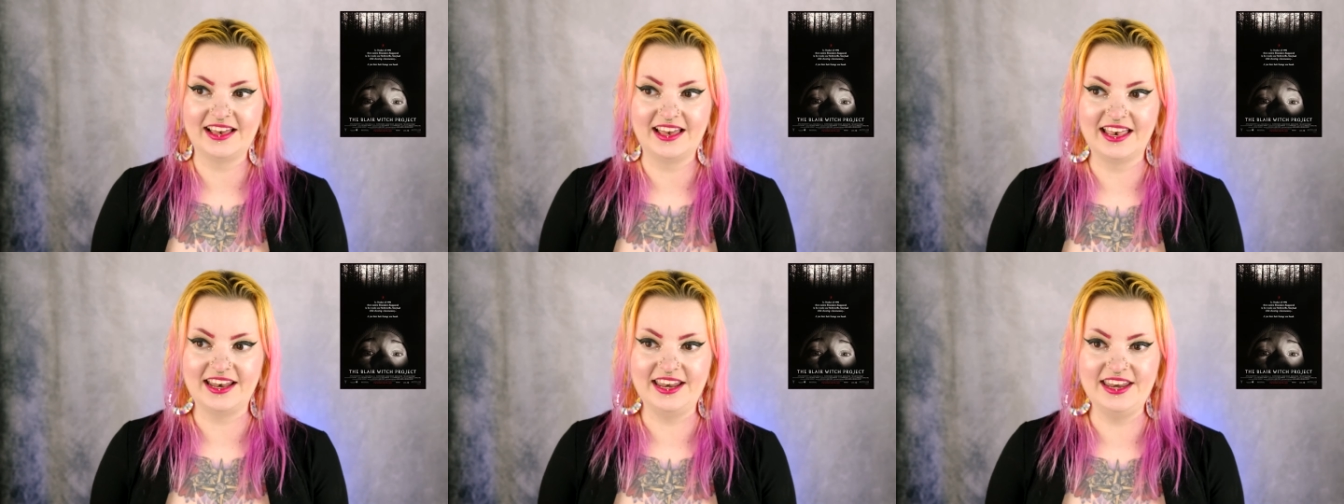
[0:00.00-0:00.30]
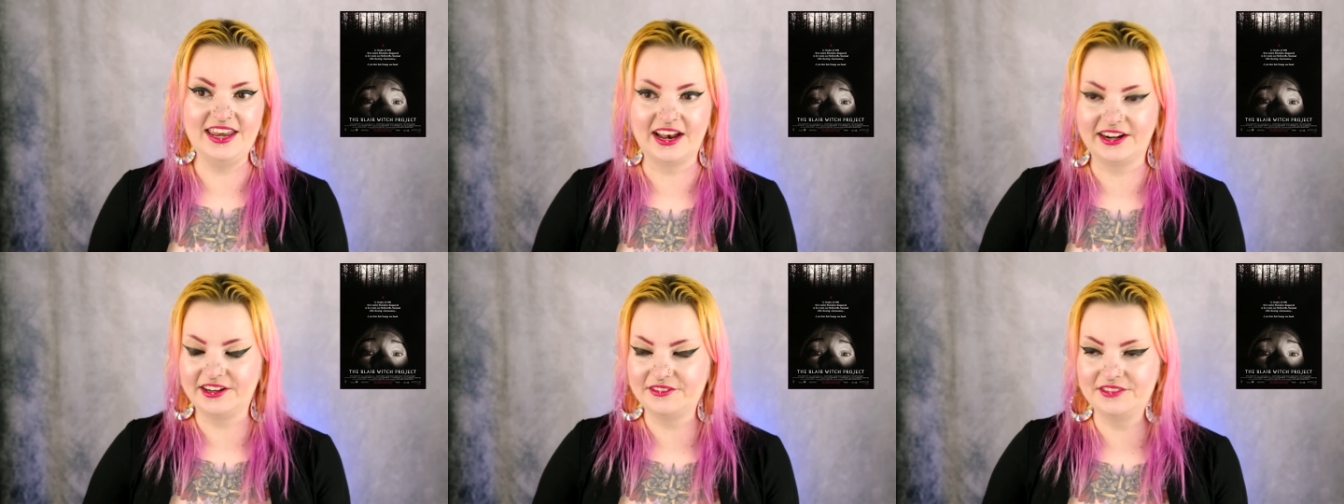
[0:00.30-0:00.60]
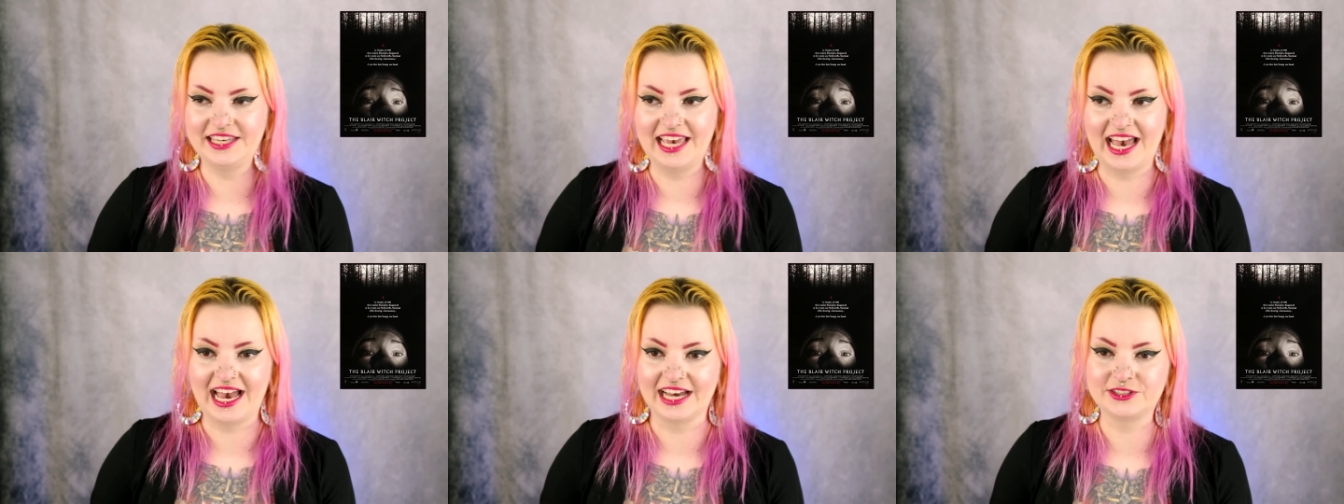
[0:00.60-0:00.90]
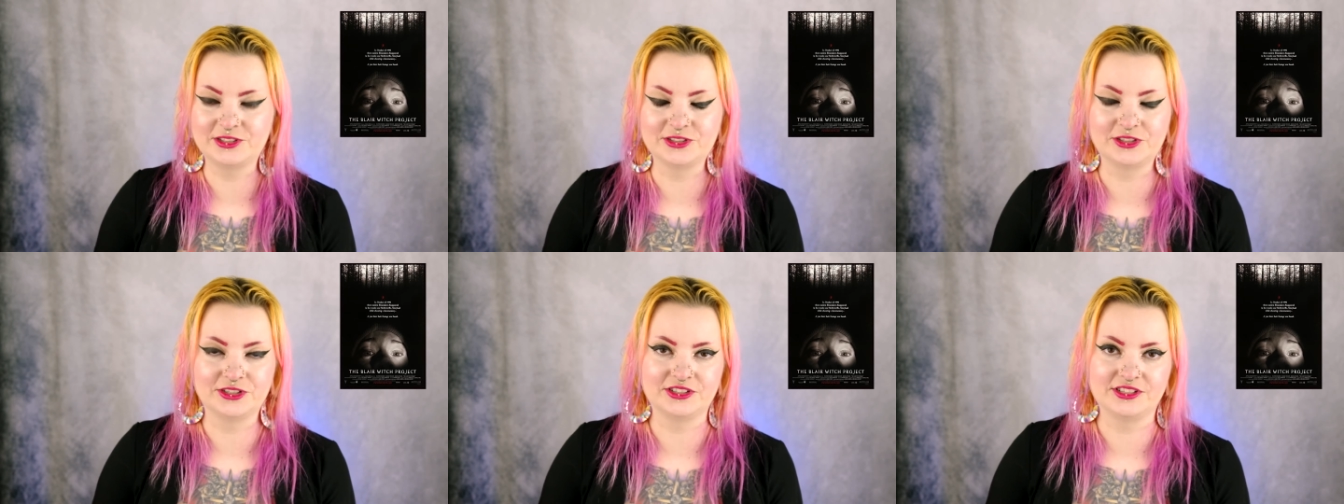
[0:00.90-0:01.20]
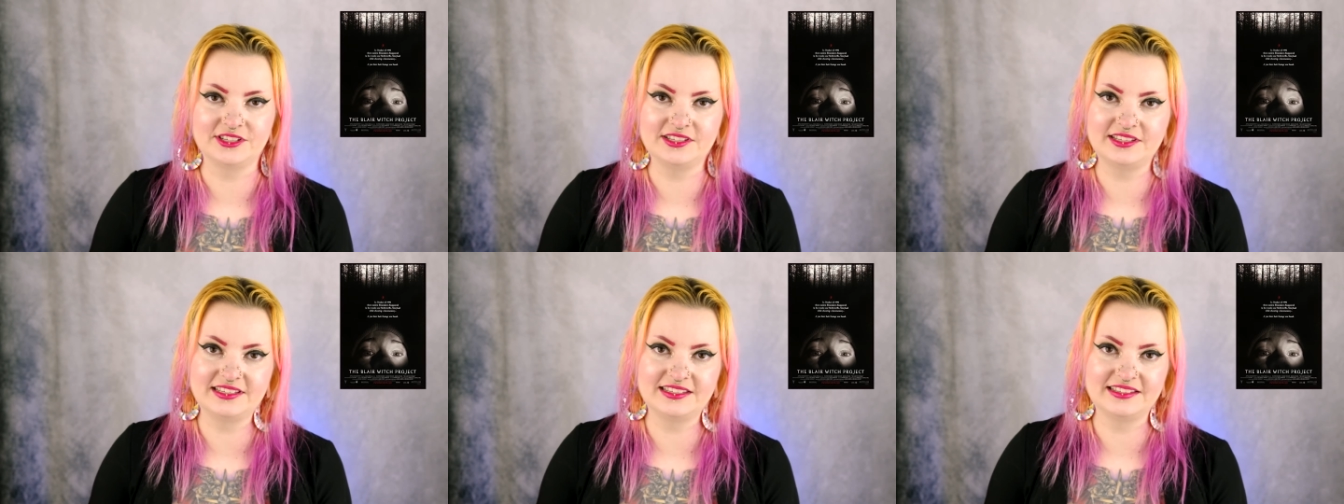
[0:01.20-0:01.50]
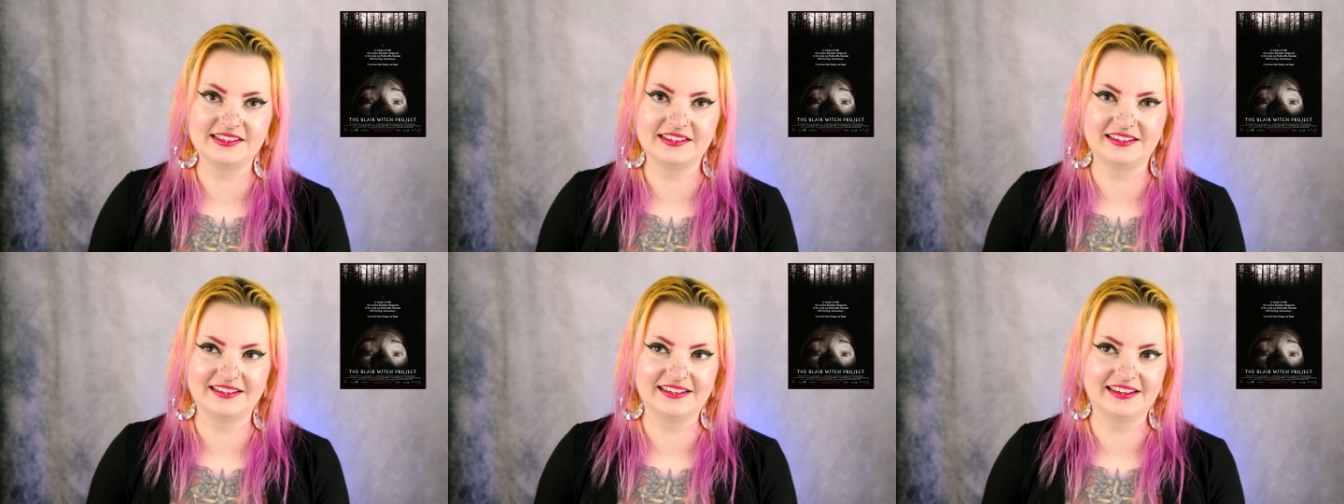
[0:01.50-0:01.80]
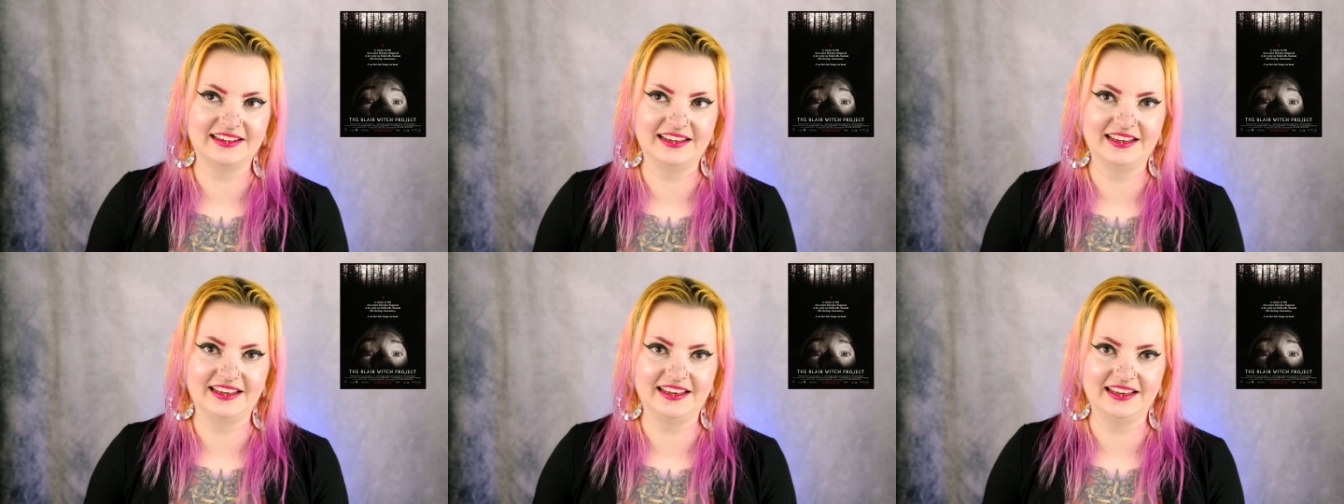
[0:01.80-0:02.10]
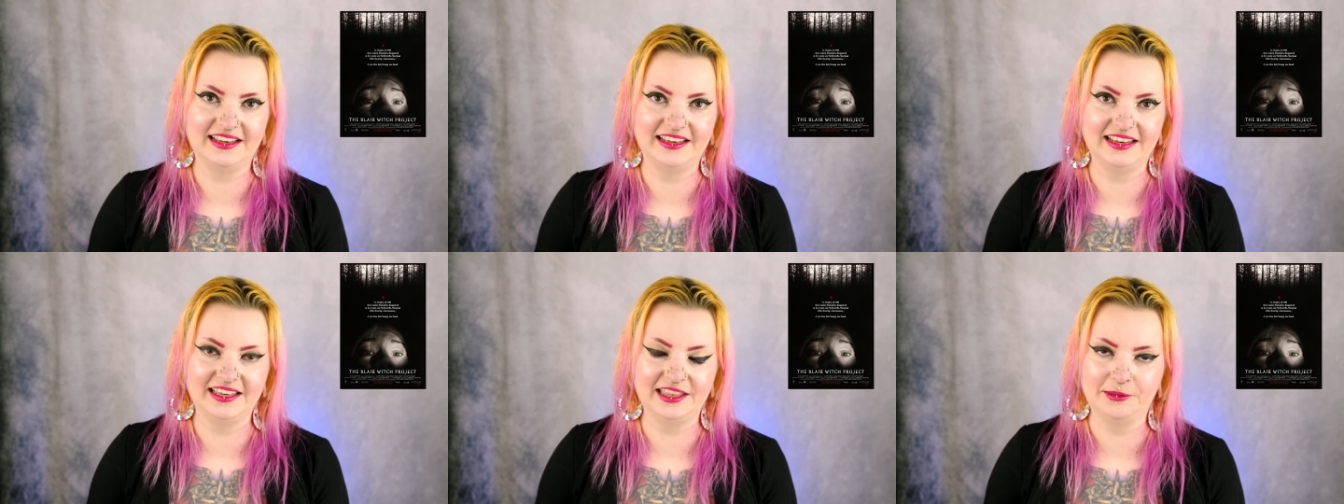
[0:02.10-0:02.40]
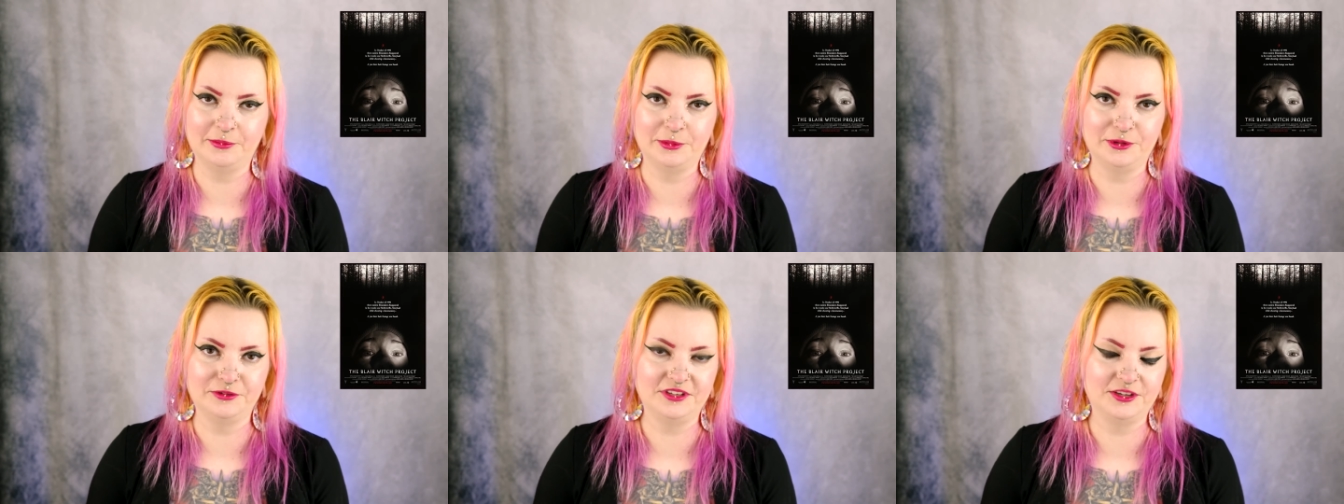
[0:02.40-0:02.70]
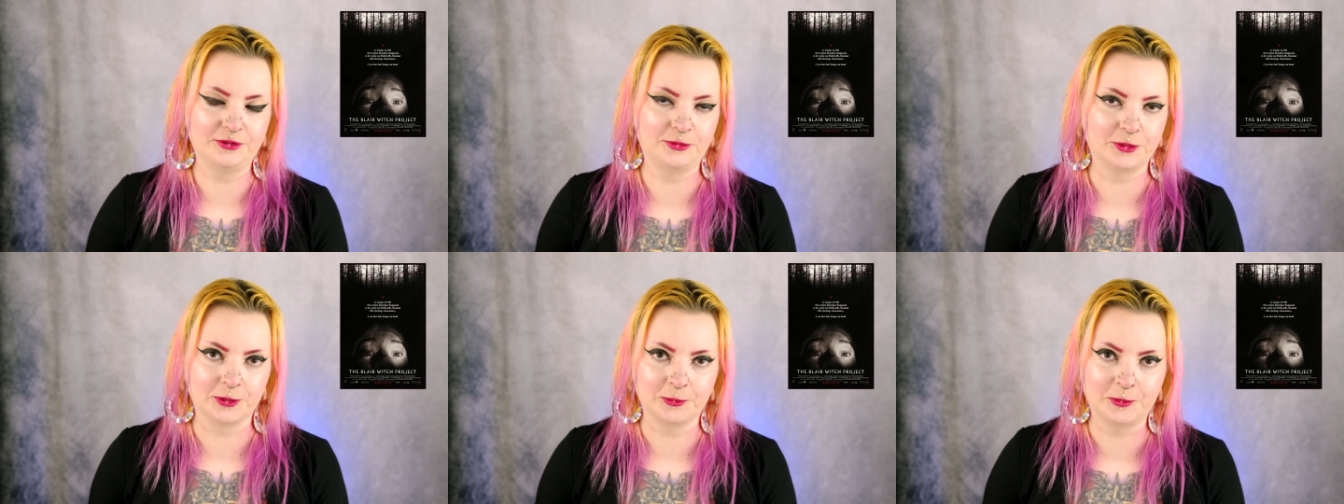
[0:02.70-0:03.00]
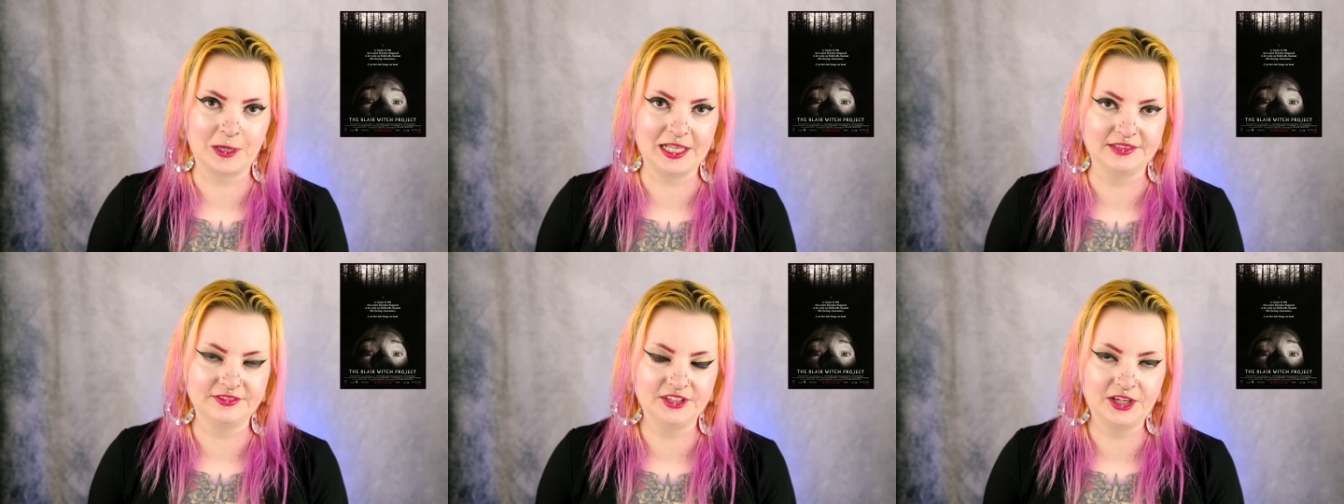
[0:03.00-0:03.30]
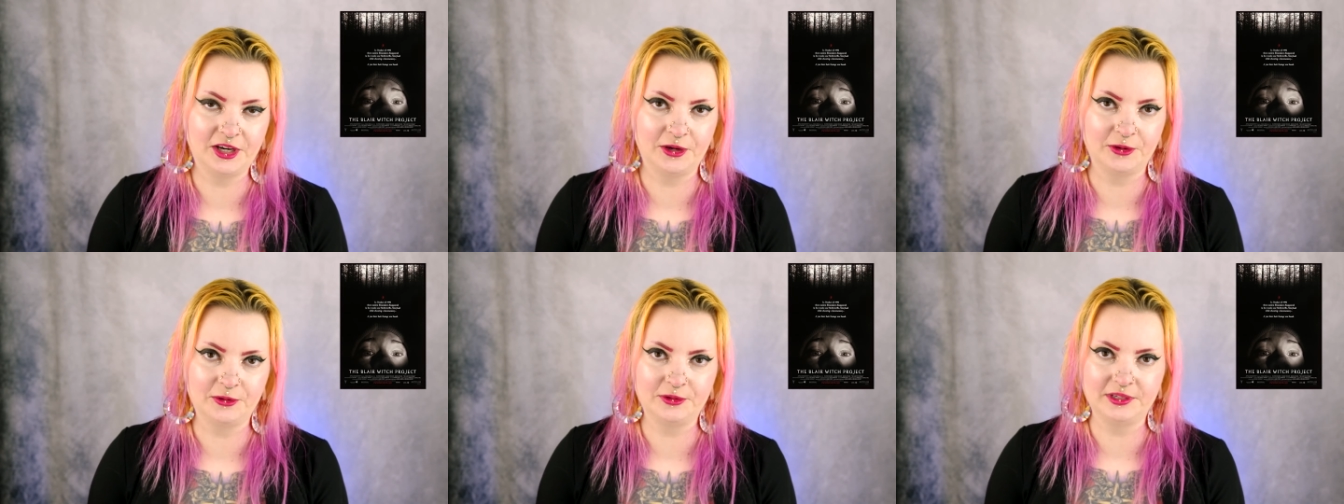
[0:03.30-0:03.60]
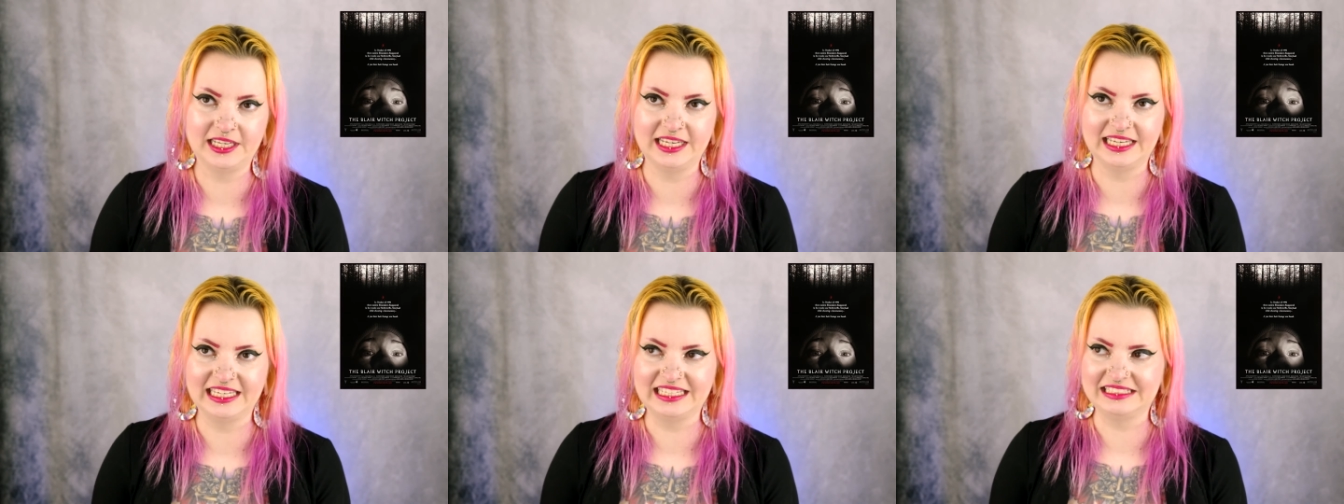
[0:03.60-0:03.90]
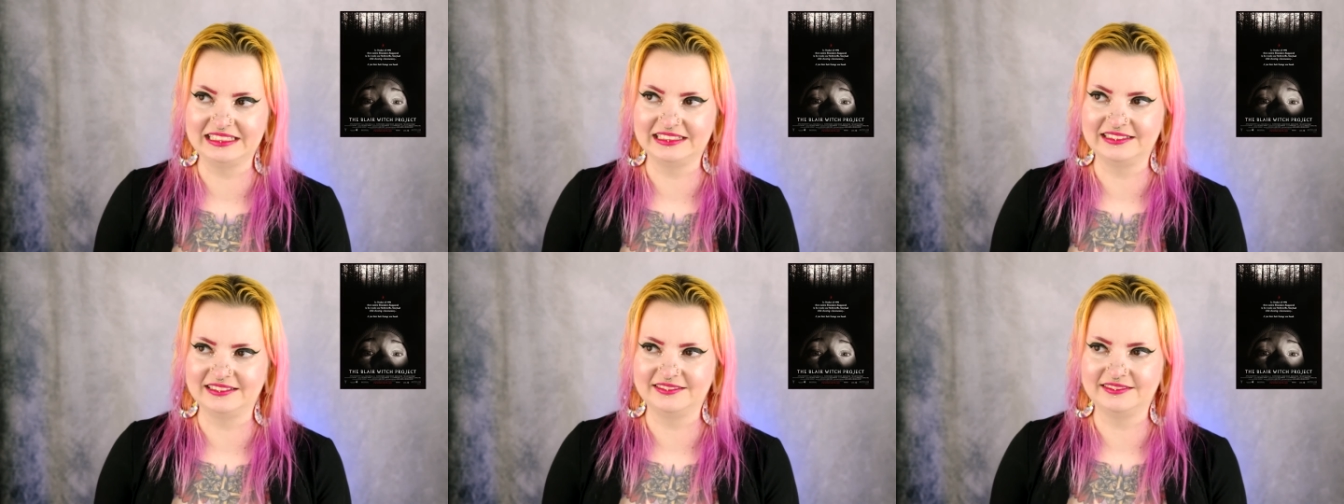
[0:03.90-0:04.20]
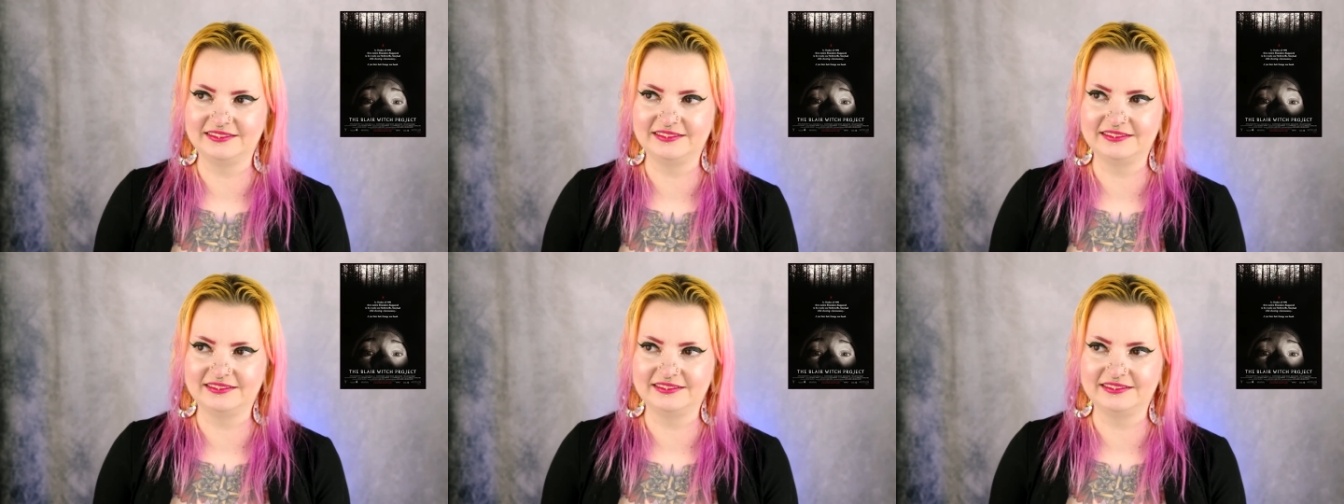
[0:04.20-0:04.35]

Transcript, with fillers: None of the actors in the movie were well known, and